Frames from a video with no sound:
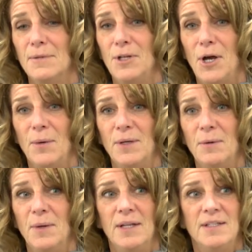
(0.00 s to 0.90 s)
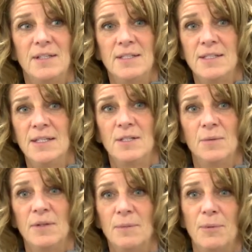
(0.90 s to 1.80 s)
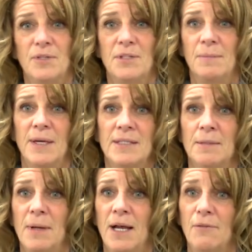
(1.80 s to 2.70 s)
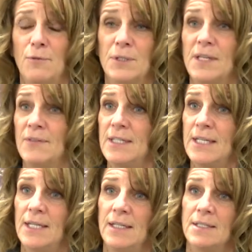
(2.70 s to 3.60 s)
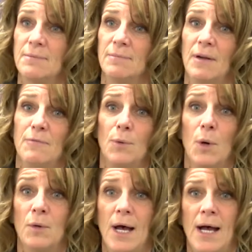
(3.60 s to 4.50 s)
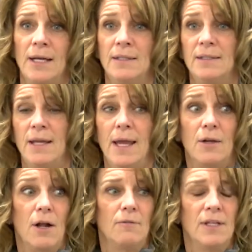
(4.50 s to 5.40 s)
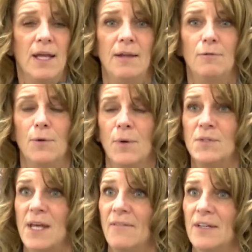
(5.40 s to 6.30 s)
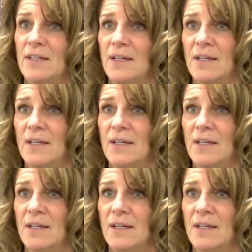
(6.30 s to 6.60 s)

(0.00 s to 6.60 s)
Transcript: You know, he went into this season with a personal best in the mile of 4:17. He's run 4:09. He anchored our relay in 4:07.